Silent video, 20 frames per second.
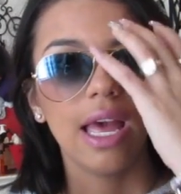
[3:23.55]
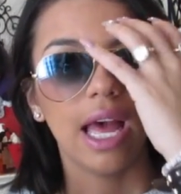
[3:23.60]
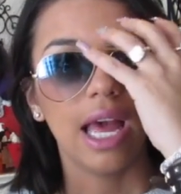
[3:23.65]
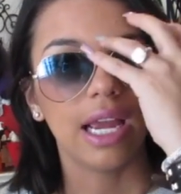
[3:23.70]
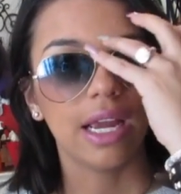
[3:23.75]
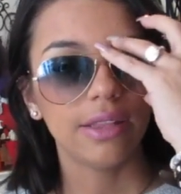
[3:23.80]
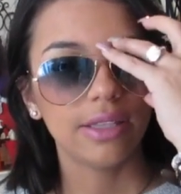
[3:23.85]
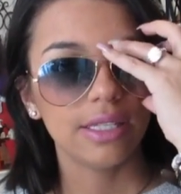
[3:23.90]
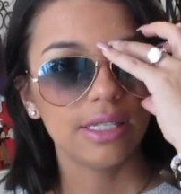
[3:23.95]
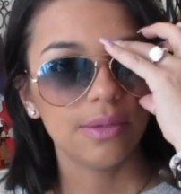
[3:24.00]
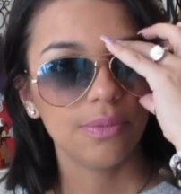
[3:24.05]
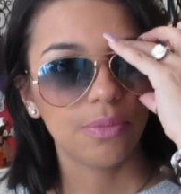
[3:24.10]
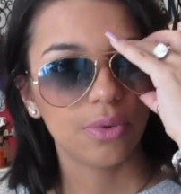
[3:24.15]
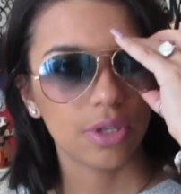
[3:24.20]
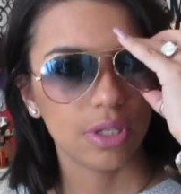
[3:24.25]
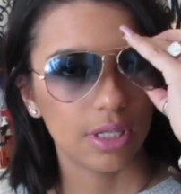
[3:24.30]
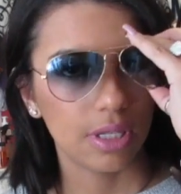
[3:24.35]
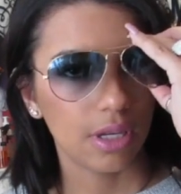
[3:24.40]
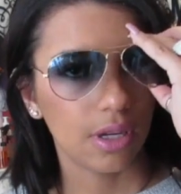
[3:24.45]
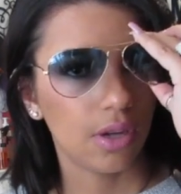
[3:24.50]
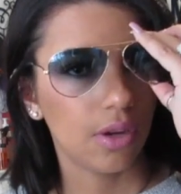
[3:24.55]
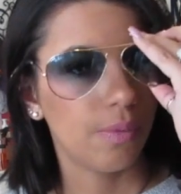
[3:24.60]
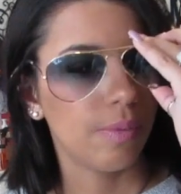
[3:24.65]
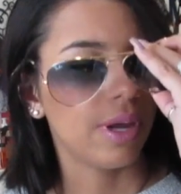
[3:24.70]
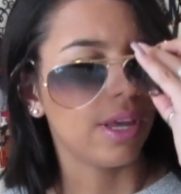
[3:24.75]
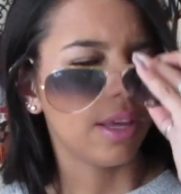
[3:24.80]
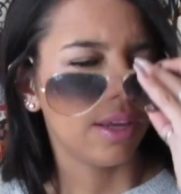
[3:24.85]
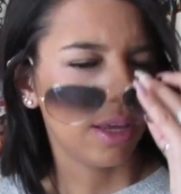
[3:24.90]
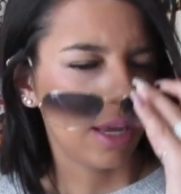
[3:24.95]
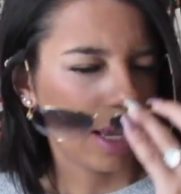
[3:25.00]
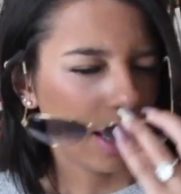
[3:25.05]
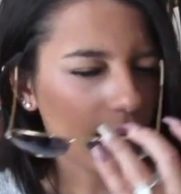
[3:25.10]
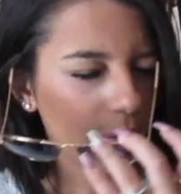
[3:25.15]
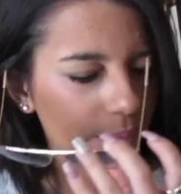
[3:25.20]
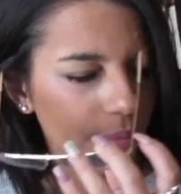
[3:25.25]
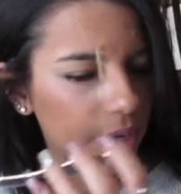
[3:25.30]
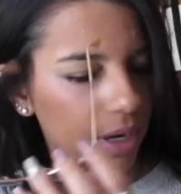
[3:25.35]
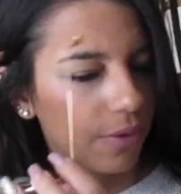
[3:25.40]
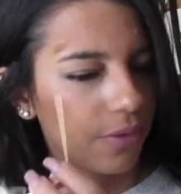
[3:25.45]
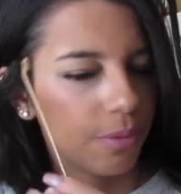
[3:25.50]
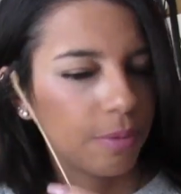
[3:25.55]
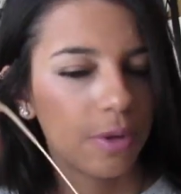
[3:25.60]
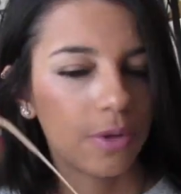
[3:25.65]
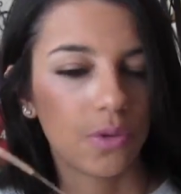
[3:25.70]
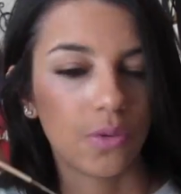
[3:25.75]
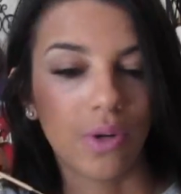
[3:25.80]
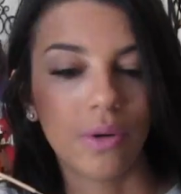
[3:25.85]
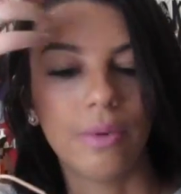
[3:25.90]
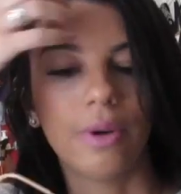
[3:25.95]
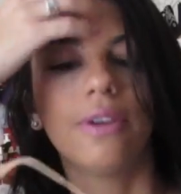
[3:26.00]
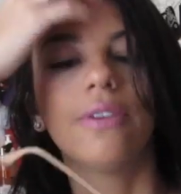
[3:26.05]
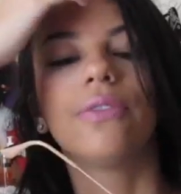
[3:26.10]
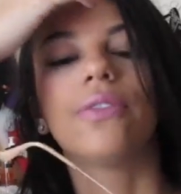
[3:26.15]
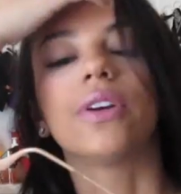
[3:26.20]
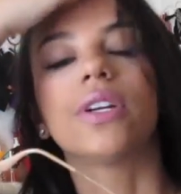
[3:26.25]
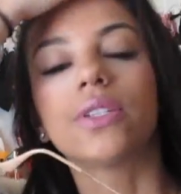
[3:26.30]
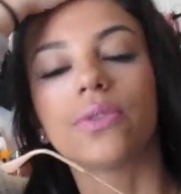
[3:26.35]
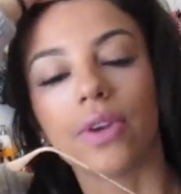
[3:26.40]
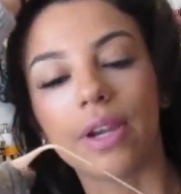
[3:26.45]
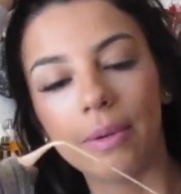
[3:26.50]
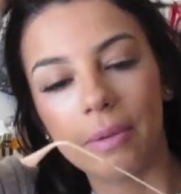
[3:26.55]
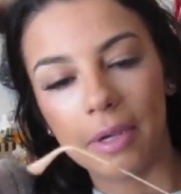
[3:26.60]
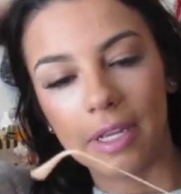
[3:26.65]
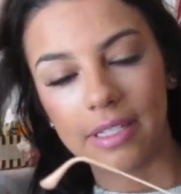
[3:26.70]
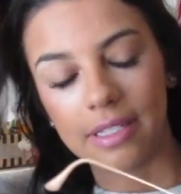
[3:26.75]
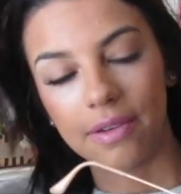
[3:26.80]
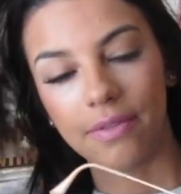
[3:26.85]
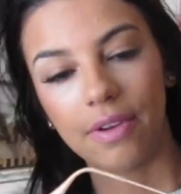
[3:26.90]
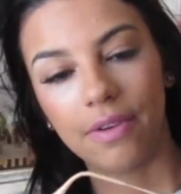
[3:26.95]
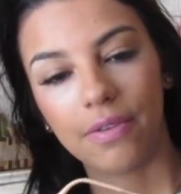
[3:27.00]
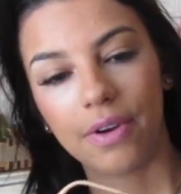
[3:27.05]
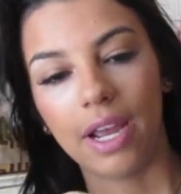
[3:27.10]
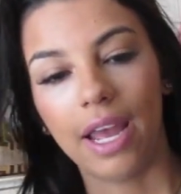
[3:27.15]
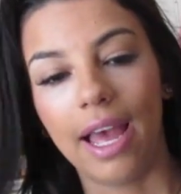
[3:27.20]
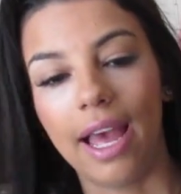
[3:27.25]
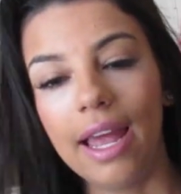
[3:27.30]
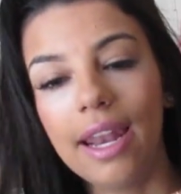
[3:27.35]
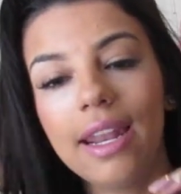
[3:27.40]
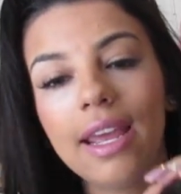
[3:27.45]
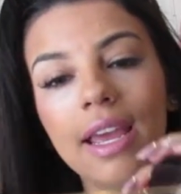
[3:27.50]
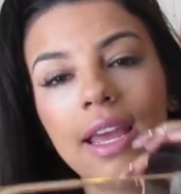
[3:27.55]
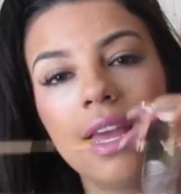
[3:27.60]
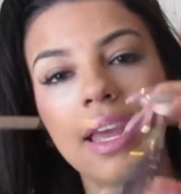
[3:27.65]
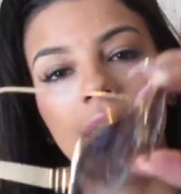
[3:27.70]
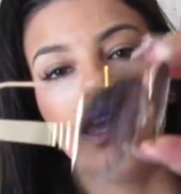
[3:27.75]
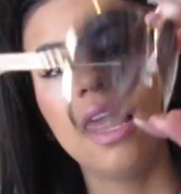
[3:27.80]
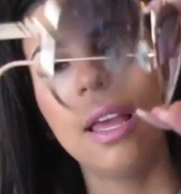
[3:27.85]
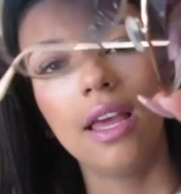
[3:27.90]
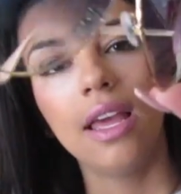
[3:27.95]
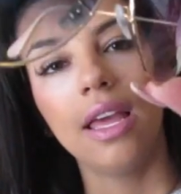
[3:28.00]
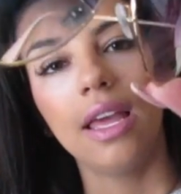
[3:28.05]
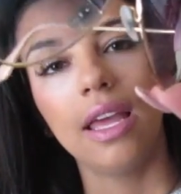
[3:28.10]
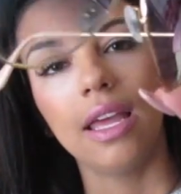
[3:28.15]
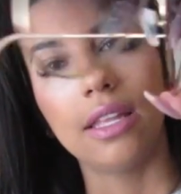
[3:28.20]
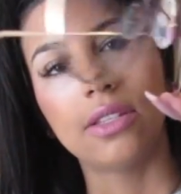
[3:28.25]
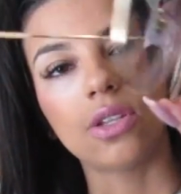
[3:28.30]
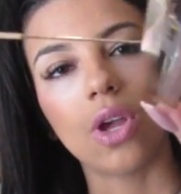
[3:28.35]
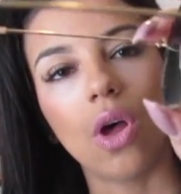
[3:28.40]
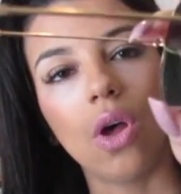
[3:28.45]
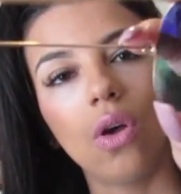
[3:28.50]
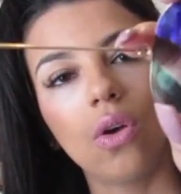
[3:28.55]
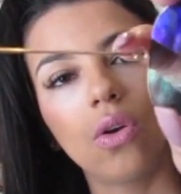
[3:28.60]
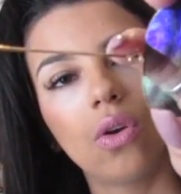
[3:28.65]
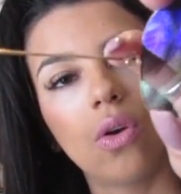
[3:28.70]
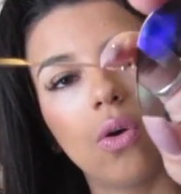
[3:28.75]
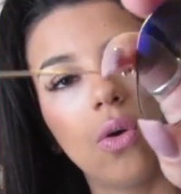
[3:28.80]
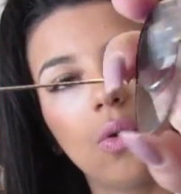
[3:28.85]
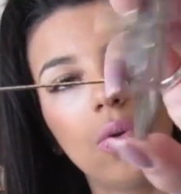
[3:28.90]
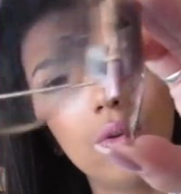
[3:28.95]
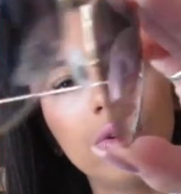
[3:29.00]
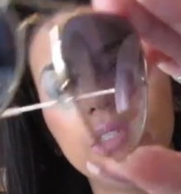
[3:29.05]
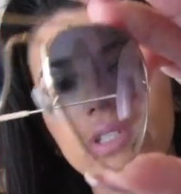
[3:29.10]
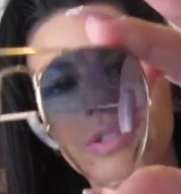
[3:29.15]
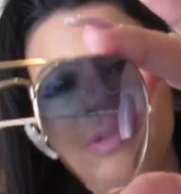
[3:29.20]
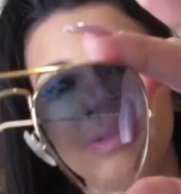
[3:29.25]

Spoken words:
I got this in Brazil. My aunt bought it for me. It's one of my first Ray-Bans I've ever had. It's all gold.